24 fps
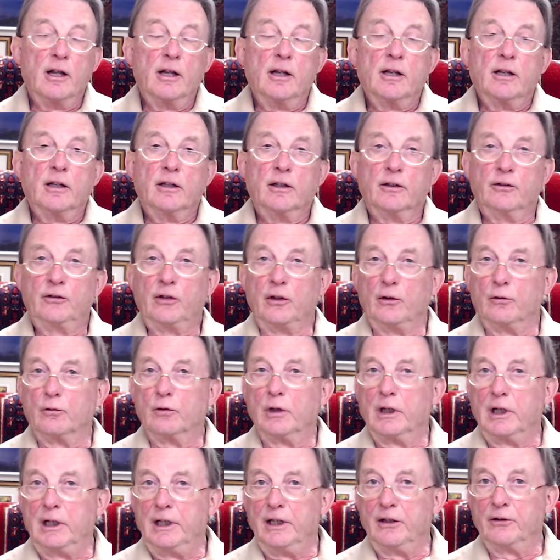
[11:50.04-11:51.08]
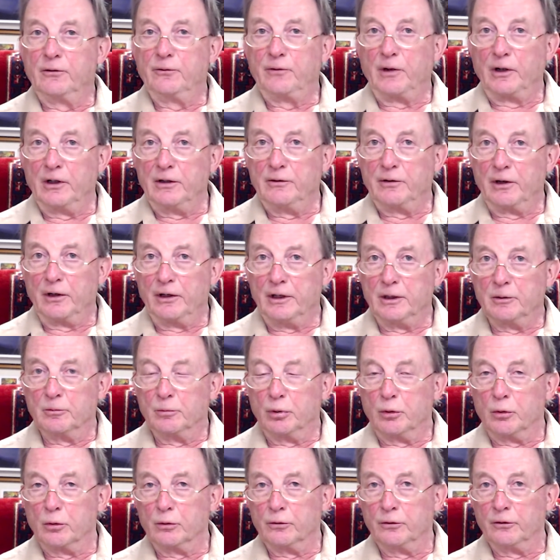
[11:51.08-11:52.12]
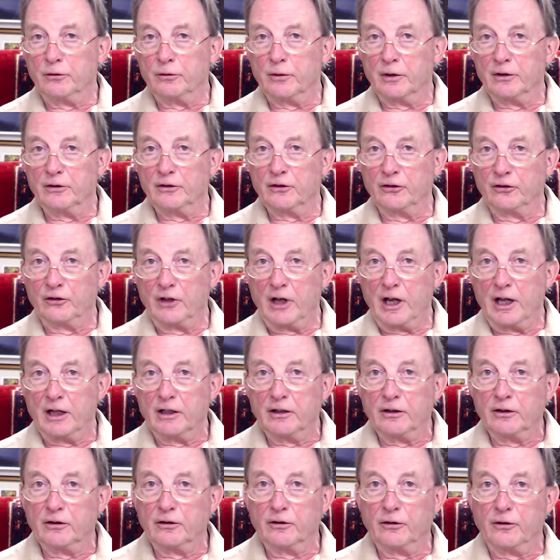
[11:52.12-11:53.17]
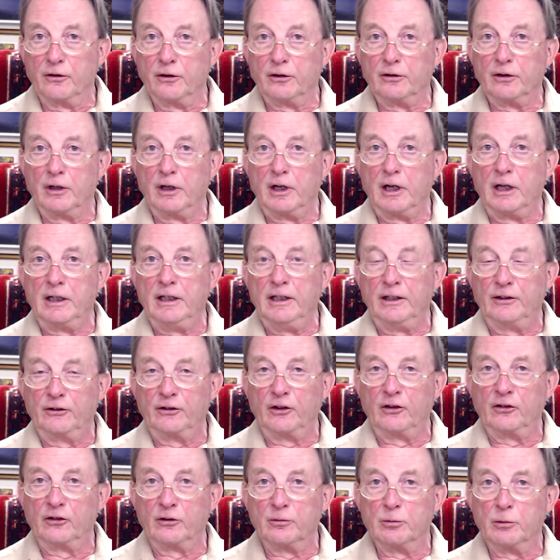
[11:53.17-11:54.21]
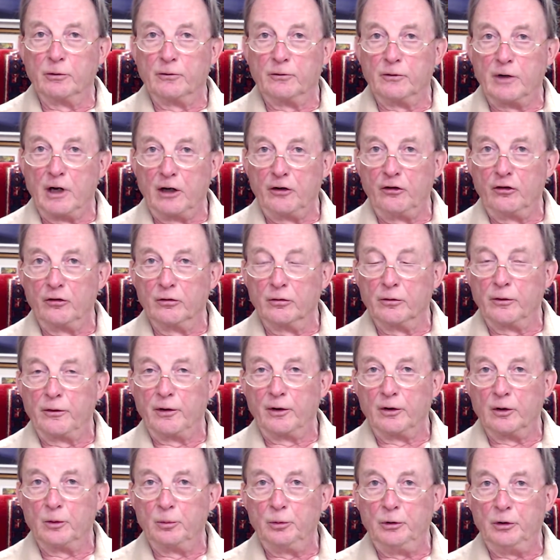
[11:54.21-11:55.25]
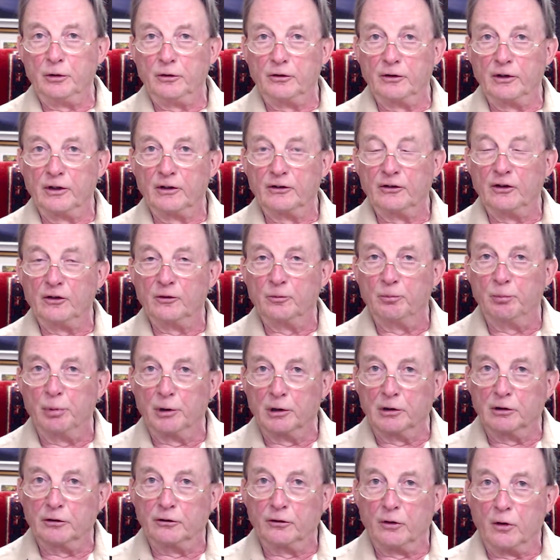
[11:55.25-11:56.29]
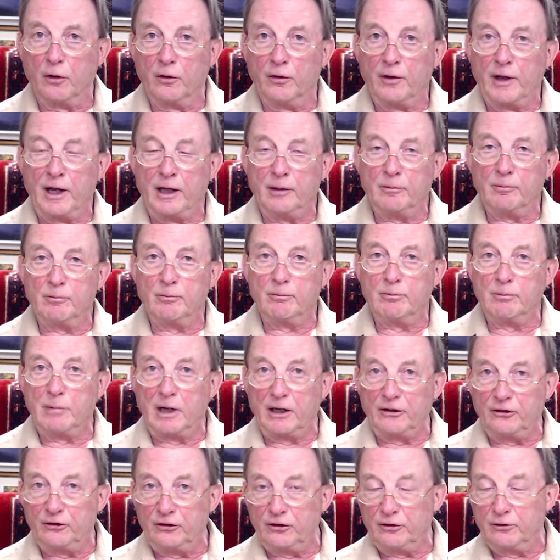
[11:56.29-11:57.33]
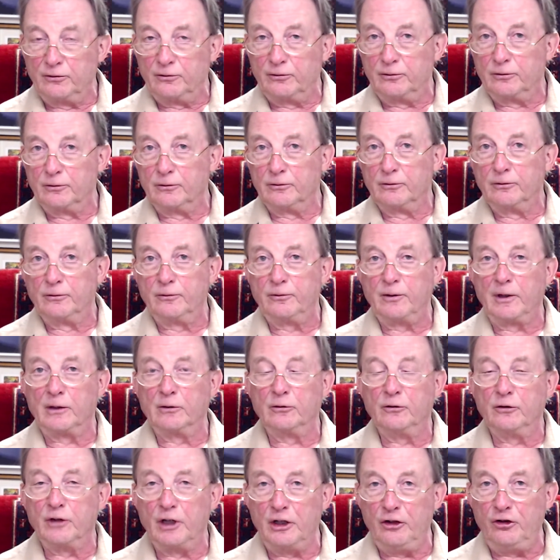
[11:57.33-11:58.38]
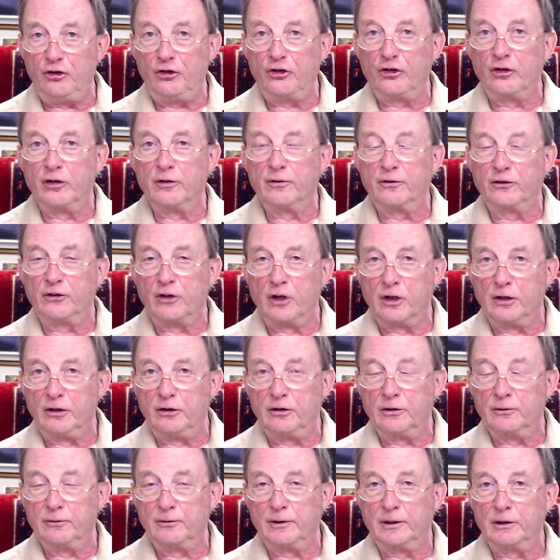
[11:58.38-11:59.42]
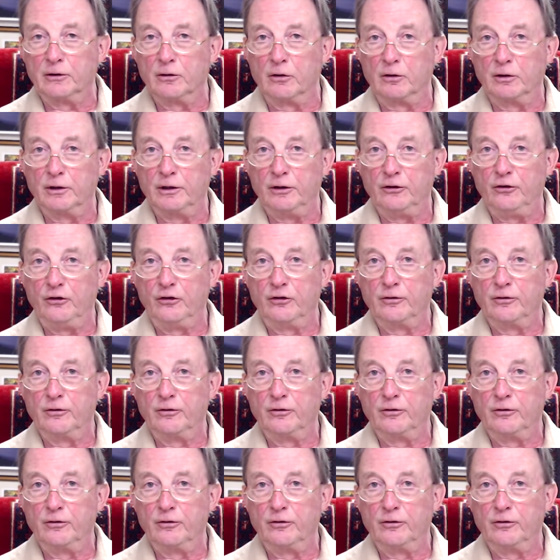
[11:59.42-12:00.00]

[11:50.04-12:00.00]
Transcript: So it really is very, very important to understand that any system of rational therapeutics is built on that massive foundation of scientific knowledge.